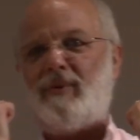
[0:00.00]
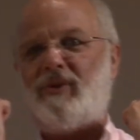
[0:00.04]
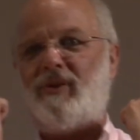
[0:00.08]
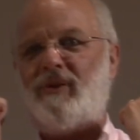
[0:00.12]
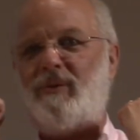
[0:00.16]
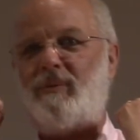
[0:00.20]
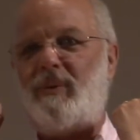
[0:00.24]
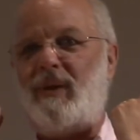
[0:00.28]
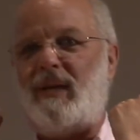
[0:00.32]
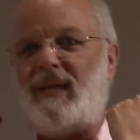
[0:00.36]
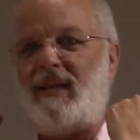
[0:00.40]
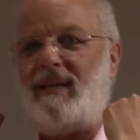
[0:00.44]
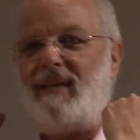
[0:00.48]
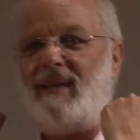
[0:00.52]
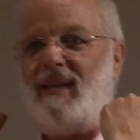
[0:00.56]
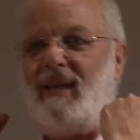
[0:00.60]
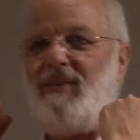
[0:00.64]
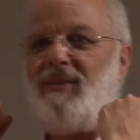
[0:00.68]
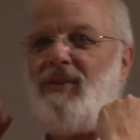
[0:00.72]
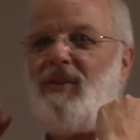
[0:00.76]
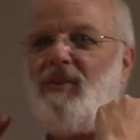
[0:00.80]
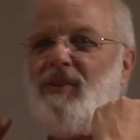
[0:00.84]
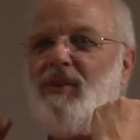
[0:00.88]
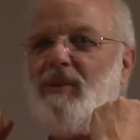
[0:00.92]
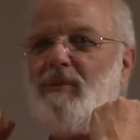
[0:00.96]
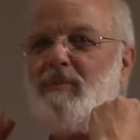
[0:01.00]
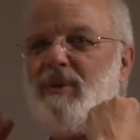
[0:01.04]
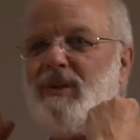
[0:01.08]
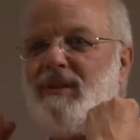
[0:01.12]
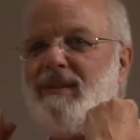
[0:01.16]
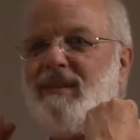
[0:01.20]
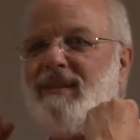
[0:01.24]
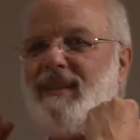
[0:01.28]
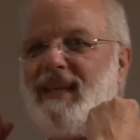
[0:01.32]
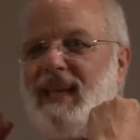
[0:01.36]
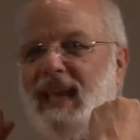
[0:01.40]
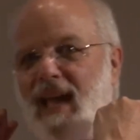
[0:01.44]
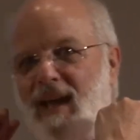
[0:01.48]
so what he does is he puts
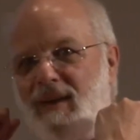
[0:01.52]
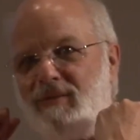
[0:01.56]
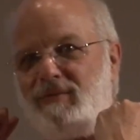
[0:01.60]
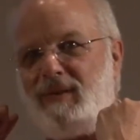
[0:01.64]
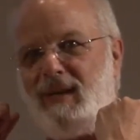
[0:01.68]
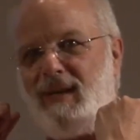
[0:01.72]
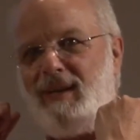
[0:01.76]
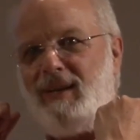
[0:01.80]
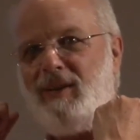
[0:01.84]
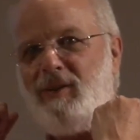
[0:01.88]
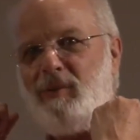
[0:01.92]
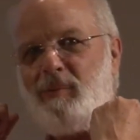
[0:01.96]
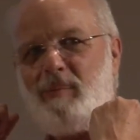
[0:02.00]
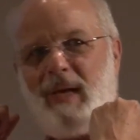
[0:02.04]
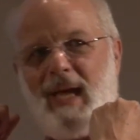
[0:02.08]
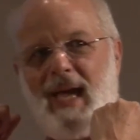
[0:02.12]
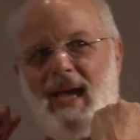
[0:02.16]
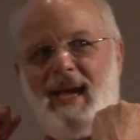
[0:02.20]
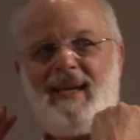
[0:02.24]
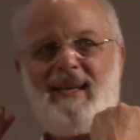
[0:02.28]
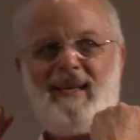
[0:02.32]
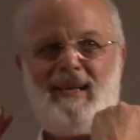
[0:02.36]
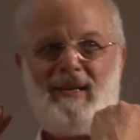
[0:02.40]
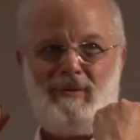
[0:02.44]
the calf on his back